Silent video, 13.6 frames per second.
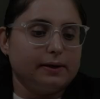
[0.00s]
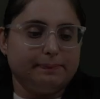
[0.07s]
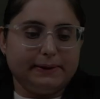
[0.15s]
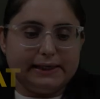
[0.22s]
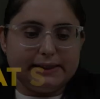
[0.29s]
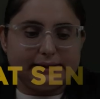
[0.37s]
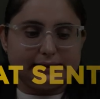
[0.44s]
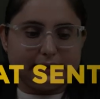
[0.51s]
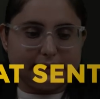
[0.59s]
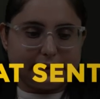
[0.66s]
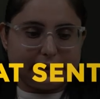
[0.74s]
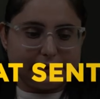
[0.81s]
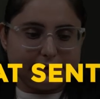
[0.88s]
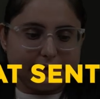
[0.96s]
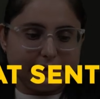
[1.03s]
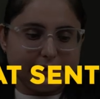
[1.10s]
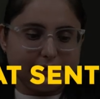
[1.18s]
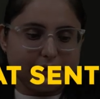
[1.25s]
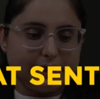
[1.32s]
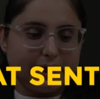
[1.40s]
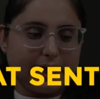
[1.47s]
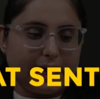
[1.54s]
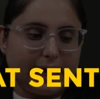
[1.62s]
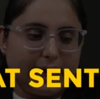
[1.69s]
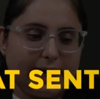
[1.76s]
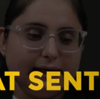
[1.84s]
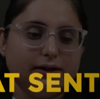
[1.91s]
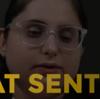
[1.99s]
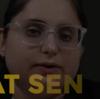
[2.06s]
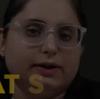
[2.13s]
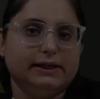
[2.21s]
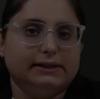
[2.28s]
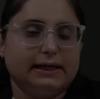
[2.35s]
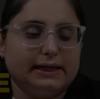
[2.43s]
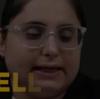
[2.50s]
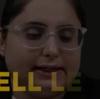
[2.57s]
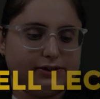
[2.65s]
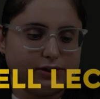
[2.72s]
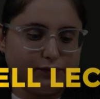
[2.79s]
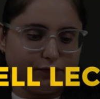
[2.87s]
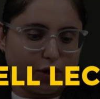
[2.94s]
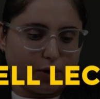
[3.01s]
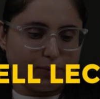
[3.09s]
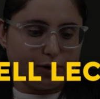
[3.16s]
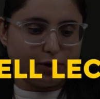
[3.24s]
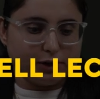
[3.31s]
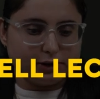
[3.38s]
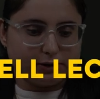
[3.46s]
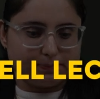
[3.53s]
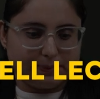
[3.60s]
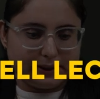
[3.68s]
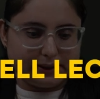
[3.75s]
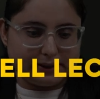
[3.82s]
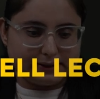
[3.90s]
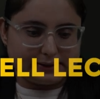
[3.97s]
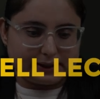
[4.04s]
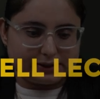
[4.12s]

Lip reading: repeat sentences and retell lecture from your speaking